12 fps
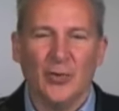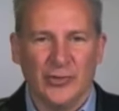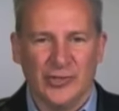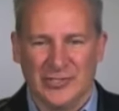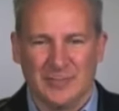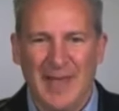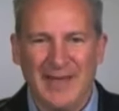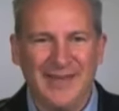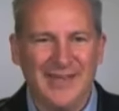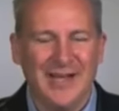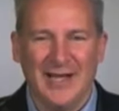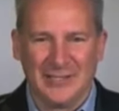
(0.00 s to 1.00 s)
The
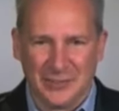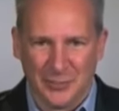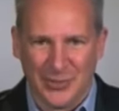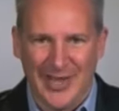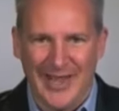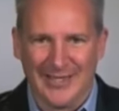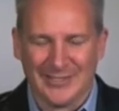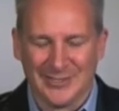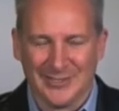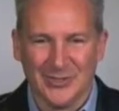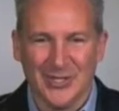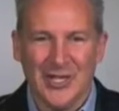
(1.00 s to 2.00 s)
spending cuts were
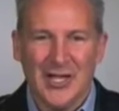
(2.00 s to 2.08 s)
canceled.